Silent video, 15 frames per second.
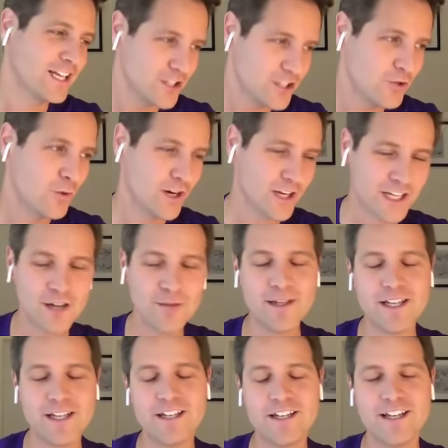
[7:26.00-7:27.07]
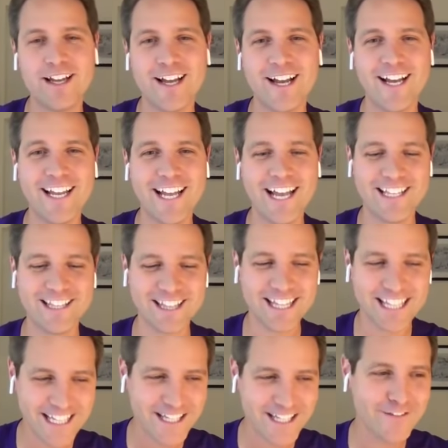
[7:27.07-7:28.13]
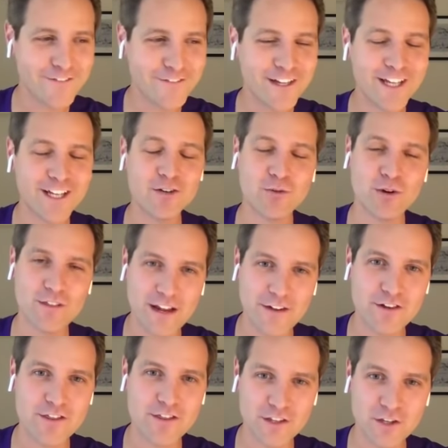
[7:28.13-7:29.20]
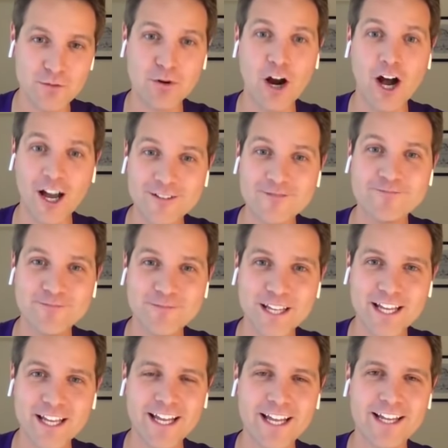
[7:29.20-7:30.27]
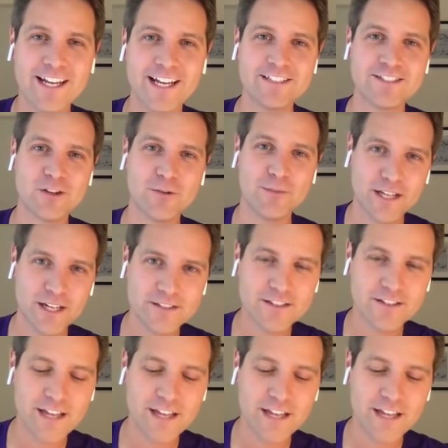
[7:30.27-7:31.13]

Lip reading: you want to come in and leave with everything you brought. And so because of